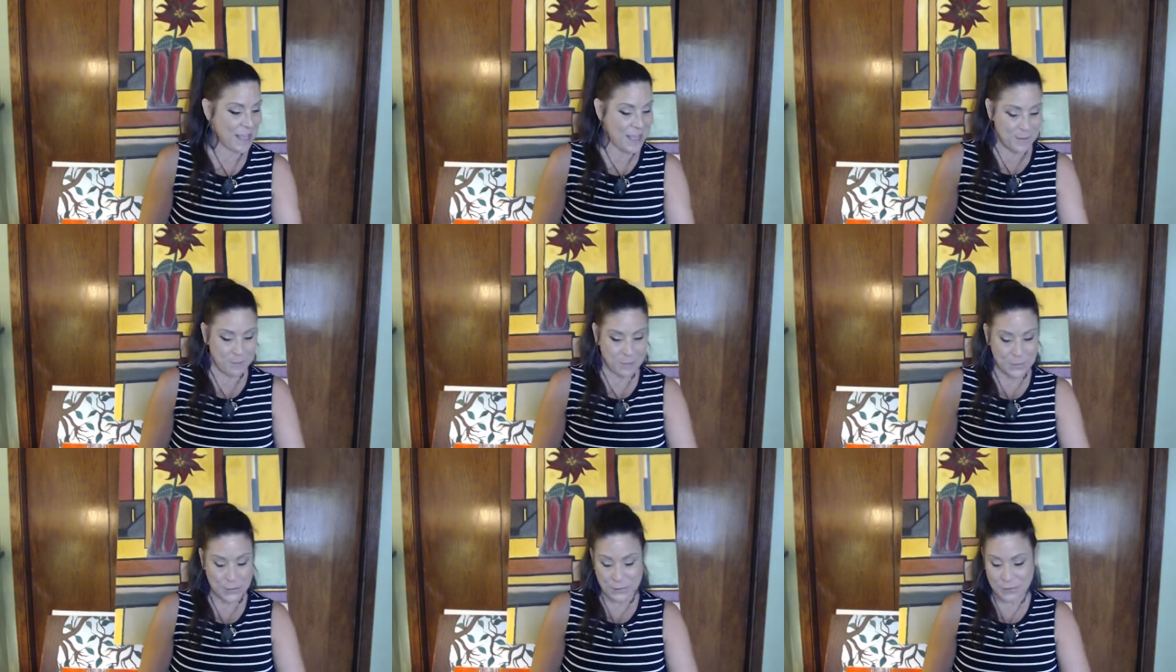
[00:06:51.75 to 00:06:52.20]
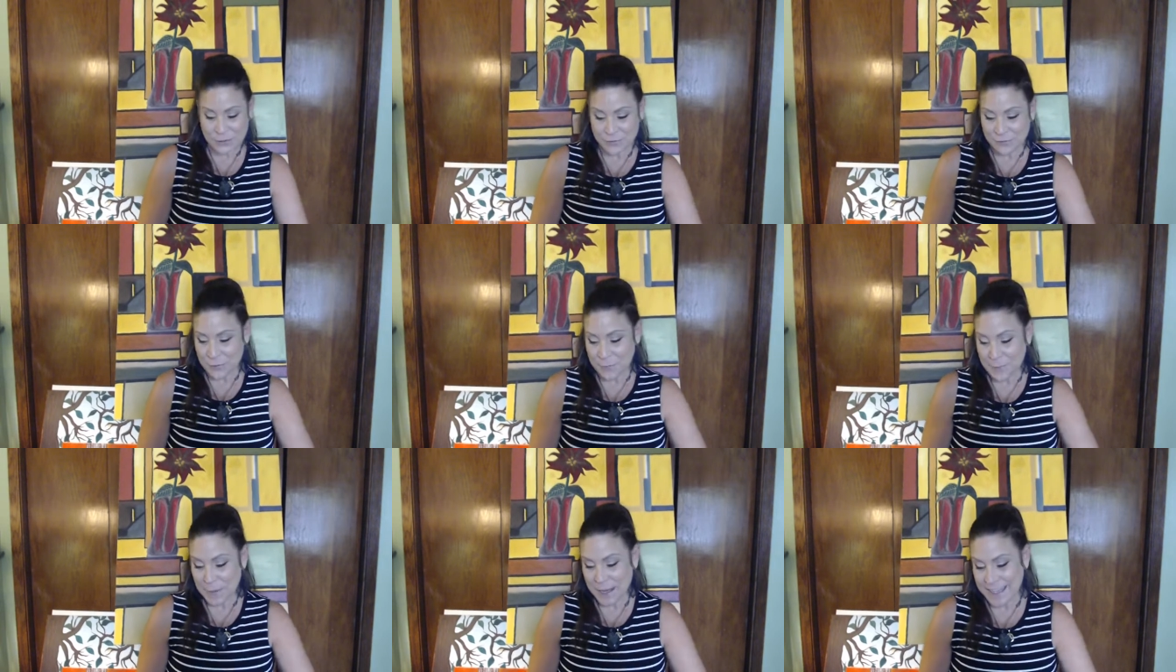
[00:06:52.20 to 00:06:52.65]

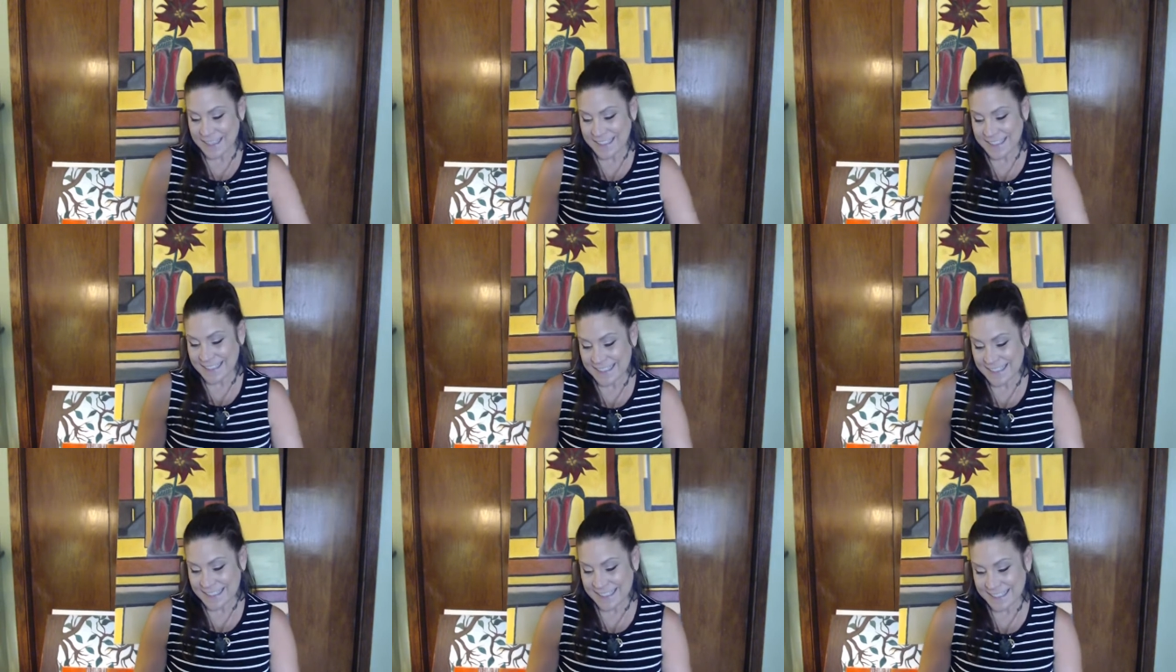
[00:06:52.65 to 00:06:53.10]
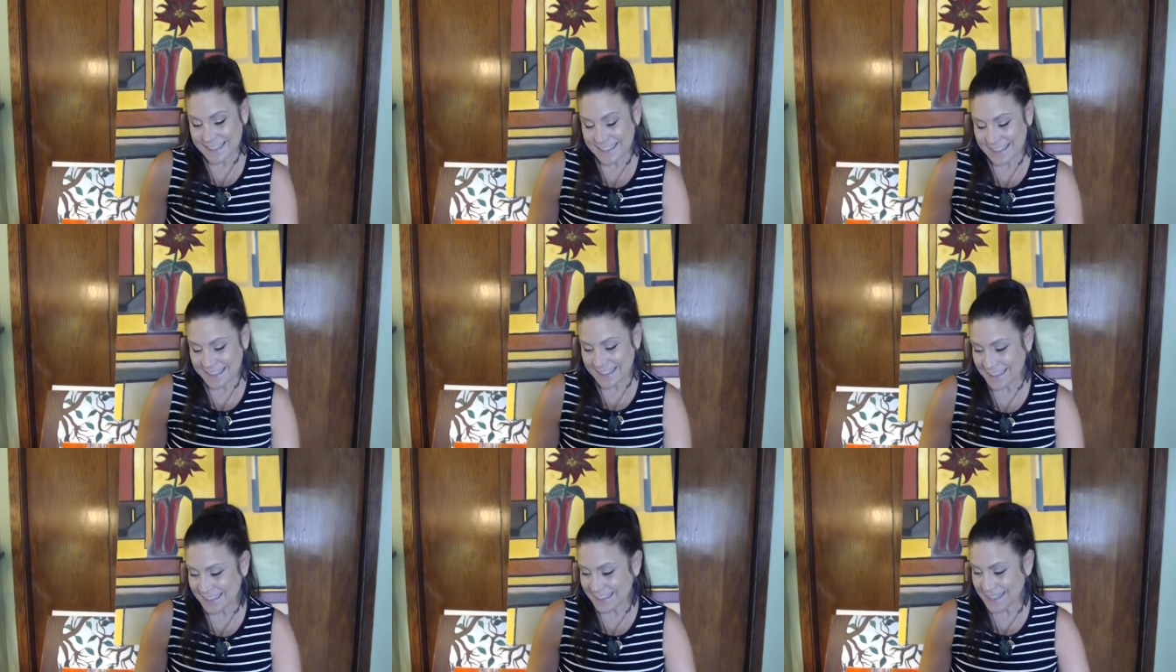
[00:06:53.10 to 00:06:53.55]
Beautiful Pisces,
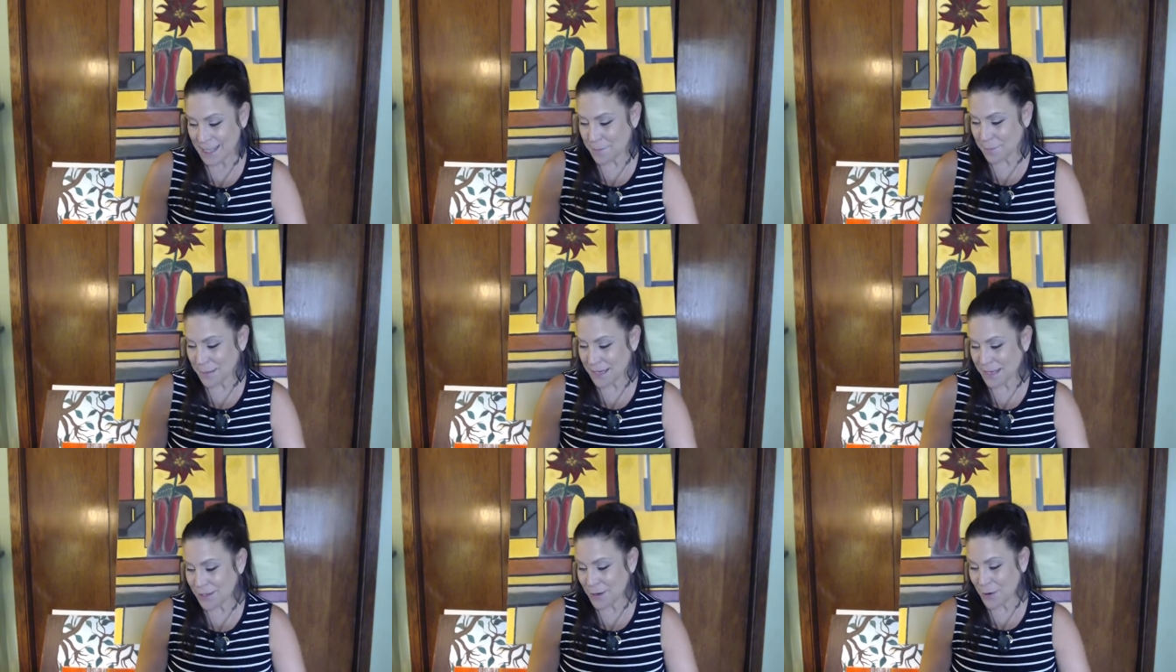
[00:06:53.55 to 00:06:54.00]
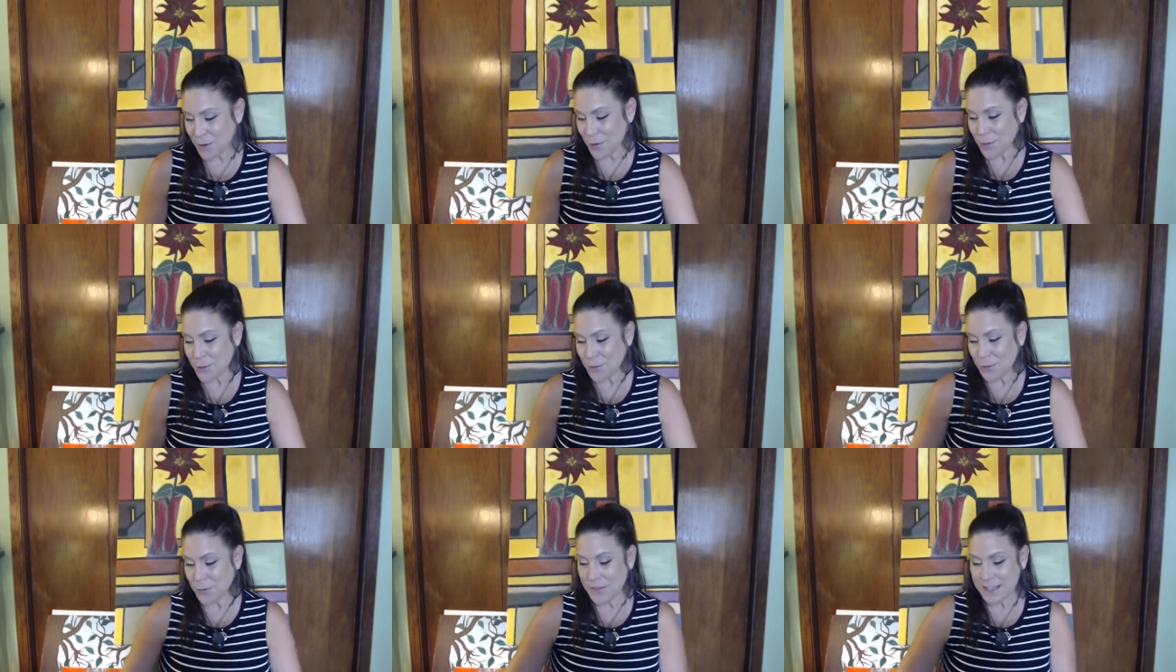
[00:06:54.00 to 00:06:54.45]
let me know
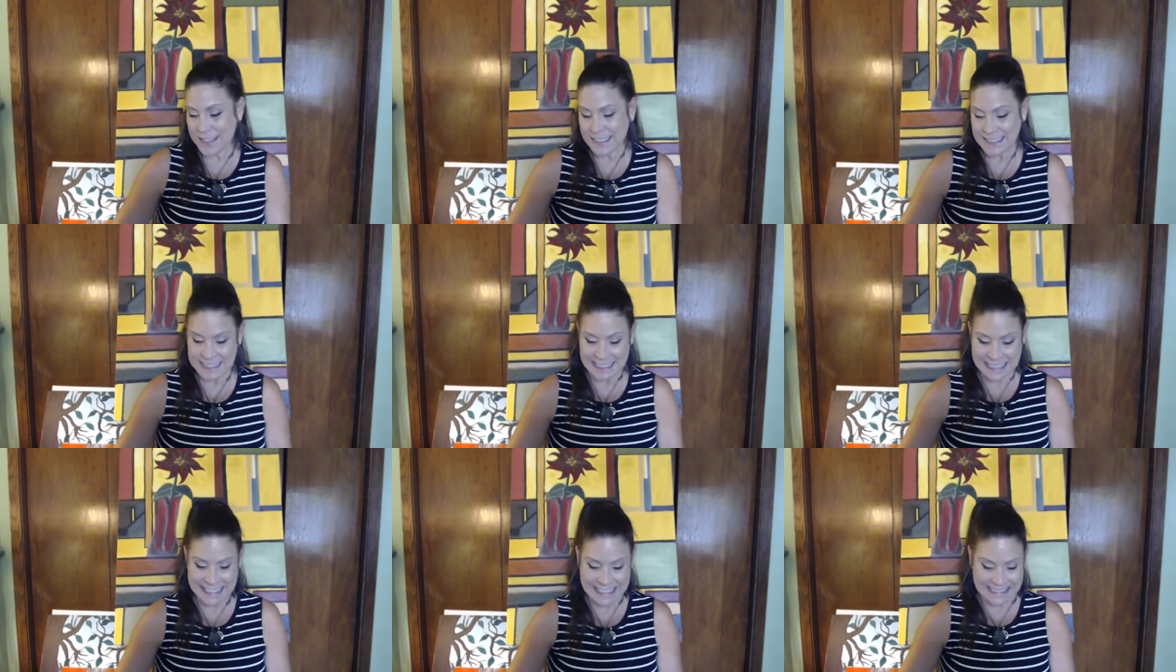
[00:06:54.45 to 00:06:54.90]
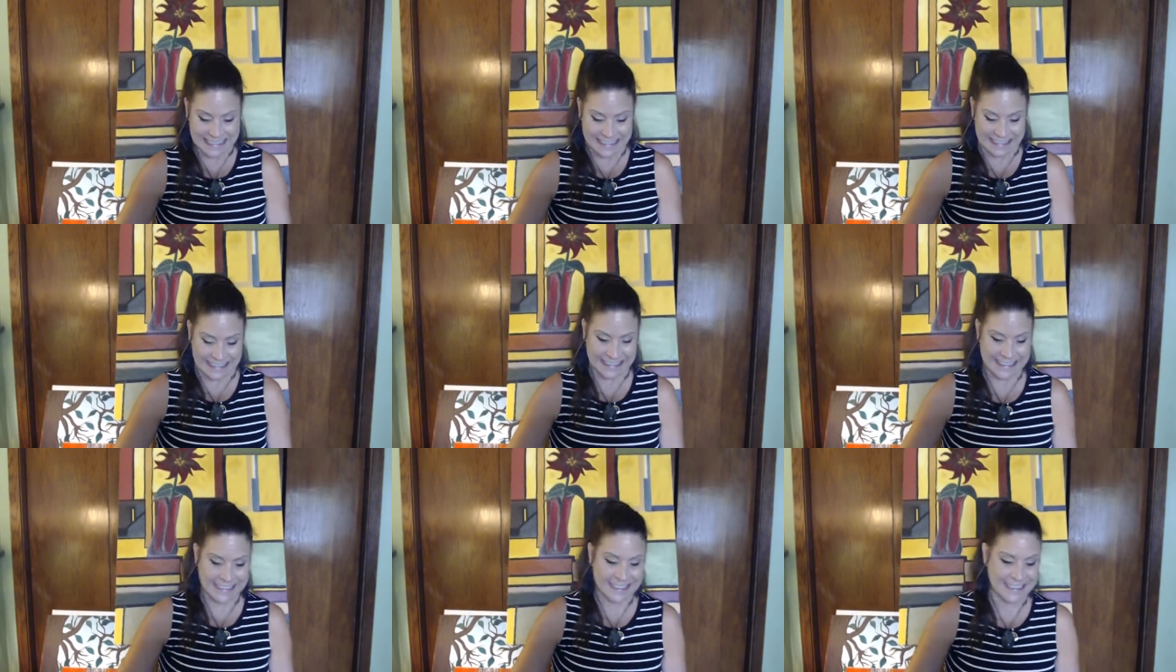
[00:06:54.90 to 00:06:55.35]
who this
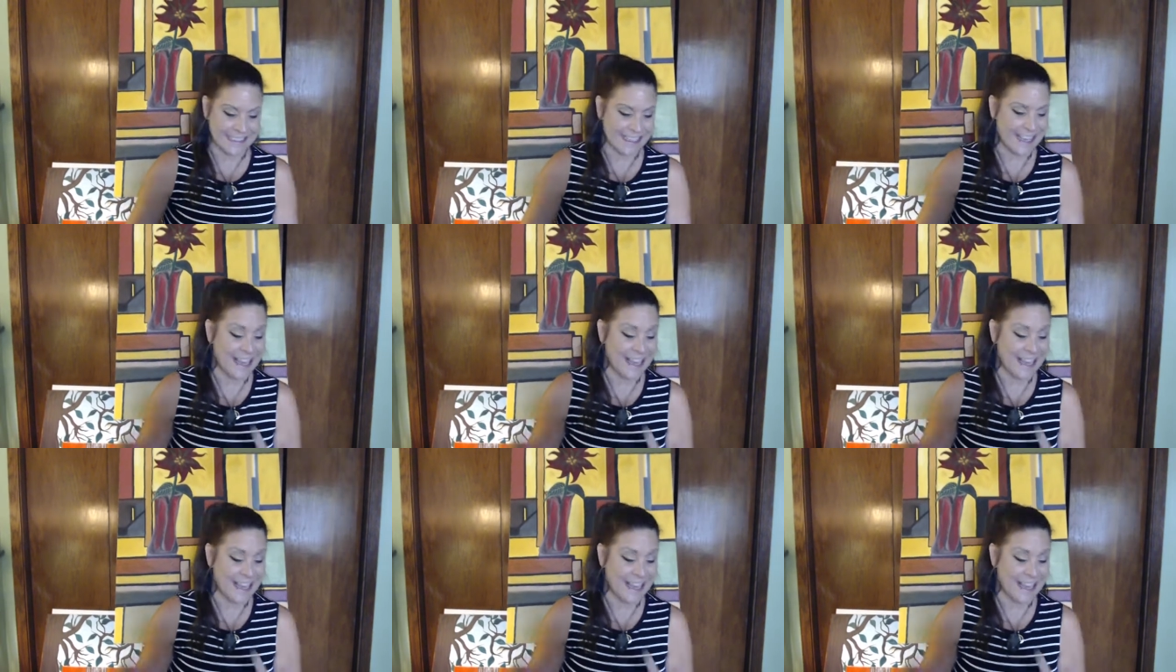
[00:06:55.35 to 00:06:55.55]
is.